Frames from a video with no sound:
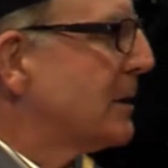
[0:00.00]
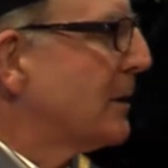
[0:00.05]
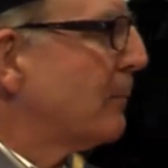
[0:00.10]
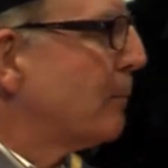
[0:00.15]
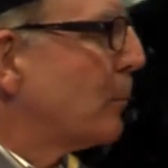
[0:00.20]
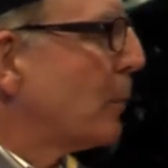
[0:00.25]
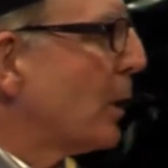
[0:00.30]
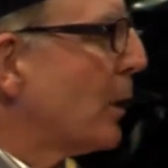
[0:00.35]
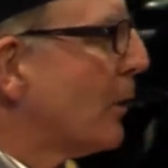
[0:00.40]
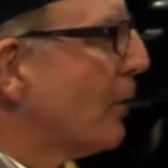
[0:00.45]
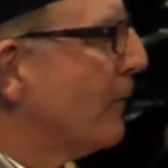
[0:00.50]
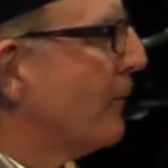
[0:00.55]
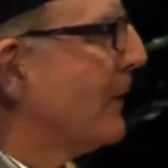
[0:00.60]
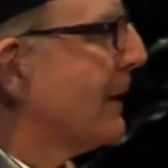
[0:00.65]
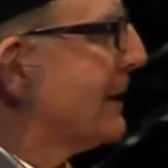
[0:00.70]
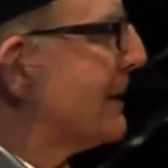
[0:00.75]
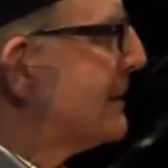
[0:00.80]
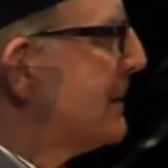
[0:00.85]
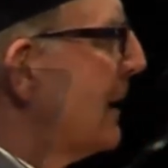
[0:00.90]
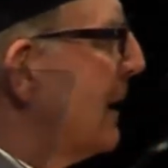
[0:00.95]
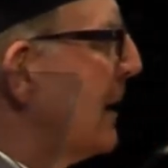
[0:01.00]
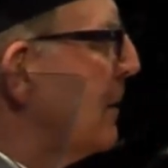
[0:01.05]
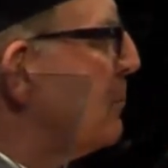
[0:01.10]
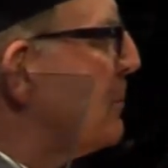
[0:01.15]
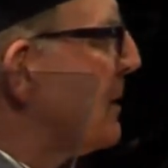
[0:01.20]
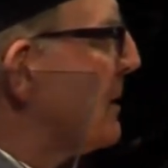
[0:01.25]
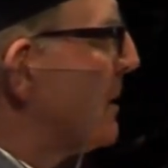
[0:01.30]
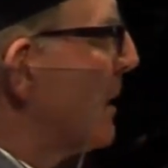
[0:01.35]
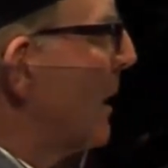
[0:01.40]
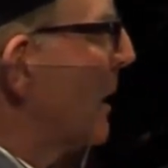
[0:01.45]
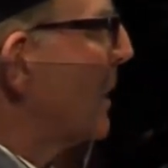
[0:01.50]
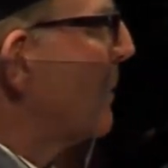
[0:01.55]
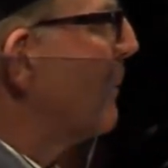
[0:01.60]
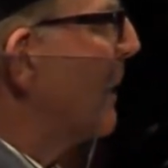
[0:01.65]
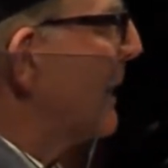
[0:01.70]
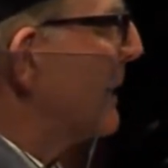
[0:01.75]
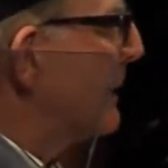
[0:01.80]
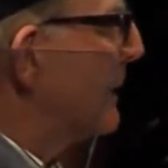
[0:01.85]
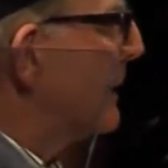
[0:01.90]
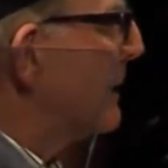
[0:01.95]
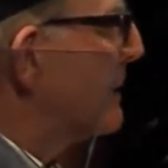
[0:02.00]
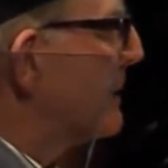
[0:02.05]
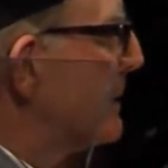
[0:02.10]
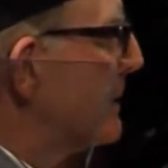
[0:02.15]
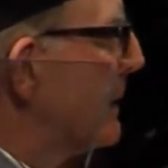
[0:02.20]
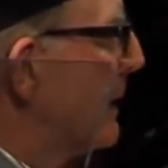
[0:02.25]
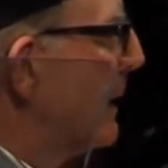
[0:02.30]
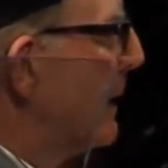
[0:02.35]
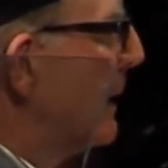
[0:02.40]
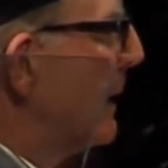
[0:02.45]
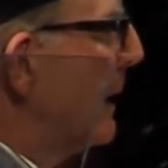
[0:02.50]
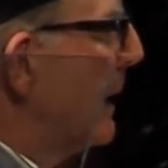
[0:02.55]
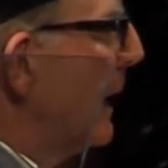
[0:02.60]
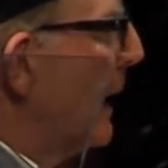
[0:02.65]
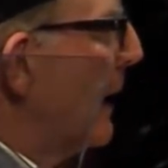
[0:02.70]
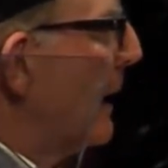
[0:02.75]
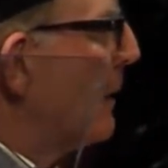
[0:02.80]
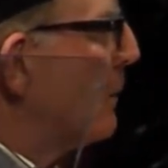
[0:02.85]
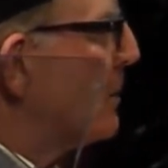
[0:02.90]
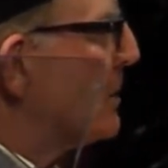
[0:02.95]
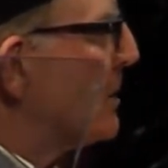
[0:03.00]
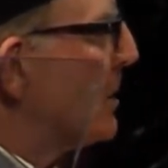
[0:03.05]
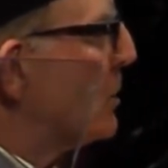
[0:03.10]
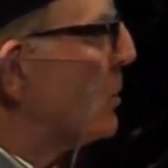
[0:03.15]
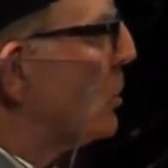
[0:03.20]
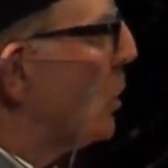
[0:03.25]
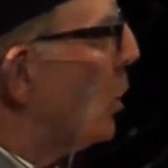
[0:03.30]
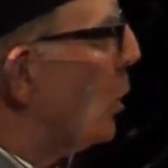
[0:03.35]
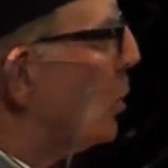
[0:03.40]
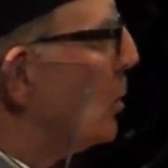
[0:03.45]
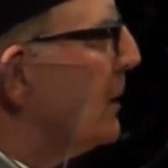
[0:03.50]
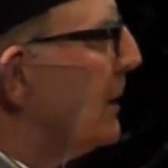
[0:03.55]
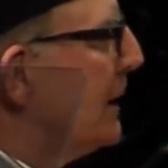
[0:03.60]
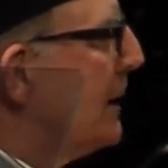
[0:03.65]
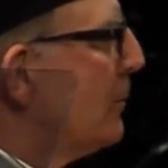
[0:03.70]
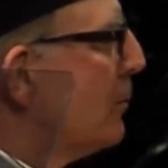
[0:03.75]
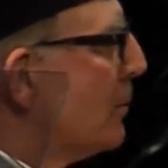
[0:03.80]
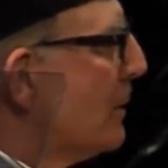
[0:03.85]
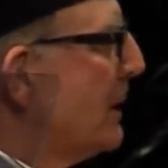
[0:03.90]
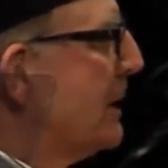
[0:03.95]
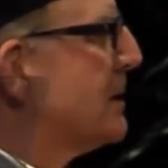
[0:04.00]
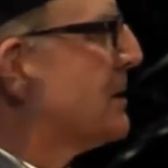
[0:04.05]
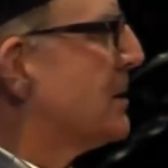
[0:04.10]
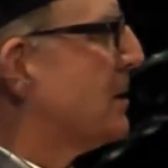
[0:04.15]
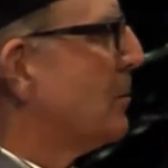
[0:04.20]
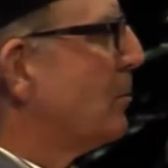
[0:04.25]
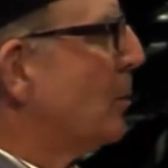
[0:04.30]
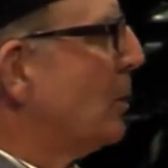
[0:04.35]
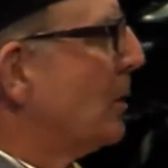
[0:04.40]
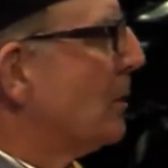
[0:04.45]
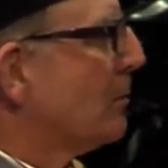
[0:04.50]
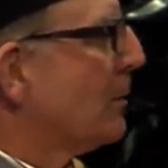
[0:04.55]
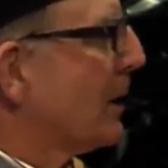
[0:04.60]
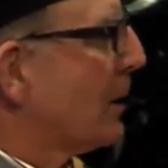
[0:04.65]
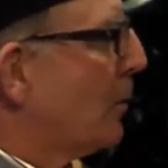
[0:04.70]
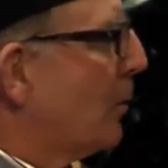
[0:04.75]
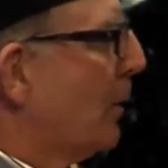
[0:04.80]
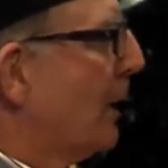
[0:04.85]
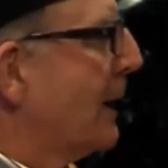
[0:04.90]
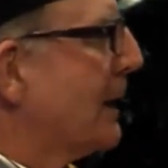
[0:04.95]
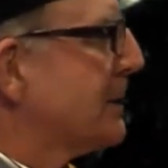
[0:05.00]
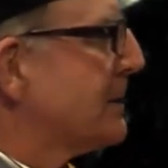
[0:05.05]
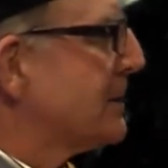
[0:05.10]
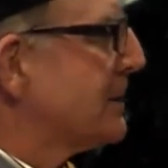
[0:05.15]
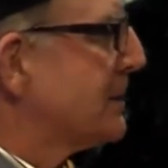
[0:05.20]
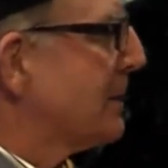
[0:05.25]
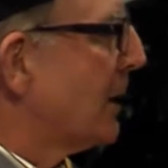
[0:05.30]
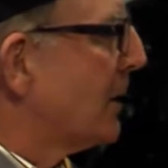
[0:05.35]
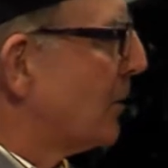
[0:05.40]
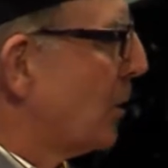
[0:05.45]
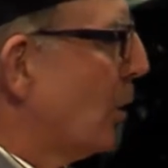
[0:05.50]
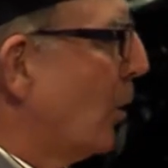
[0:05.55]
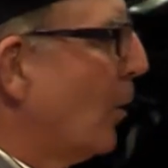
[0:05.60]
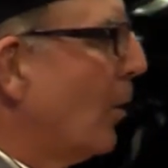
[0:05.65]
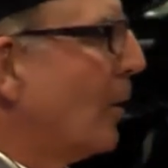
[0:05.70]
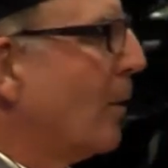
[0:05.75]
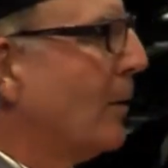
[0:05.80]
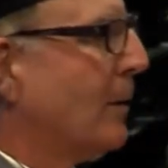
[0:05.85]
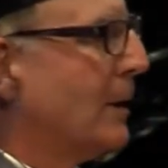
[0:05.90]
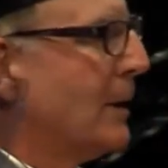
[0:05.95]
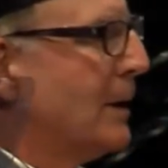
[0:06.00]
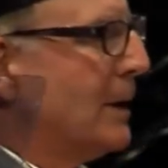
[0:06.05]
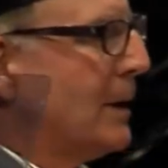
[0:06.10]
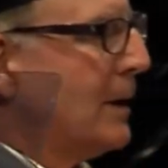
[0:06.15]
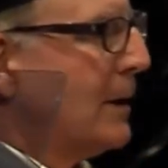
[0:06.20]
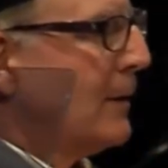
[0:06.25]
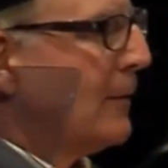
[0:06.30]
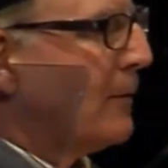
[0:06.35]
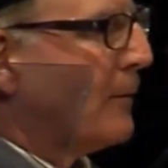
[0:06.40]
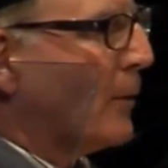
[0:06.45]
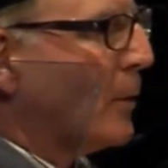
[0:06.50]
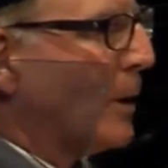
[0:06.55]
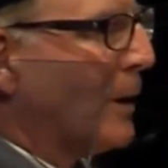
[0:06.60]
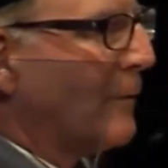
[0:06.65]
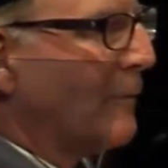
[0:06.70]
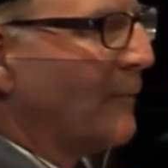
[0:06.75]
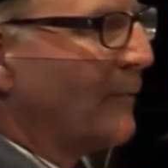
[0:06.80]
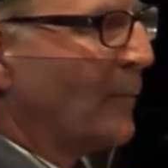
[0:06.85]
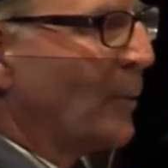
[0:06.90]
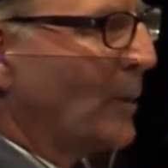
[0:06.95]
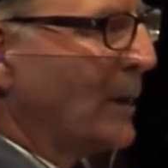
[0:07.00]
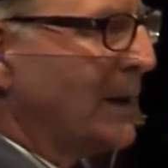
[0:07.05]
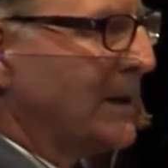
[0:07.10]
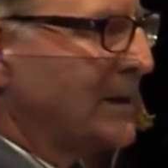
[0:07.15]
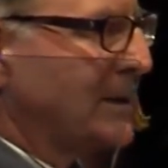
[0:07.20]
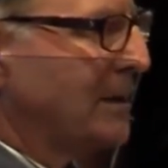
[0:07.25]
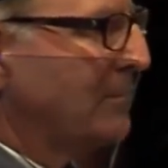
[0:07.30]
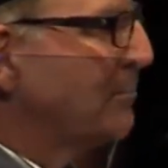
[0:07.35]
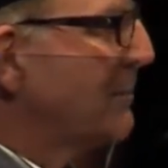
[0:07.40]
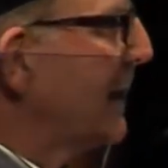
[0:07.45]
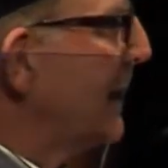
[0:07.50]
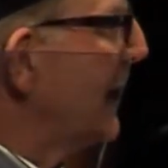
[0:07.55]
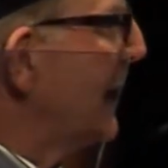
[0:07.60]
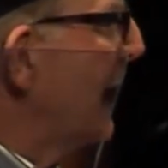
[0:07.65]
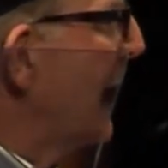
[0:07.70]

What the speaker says: the perfect time to talk about this, and it was a totally reasonable request, a goal for a 40-something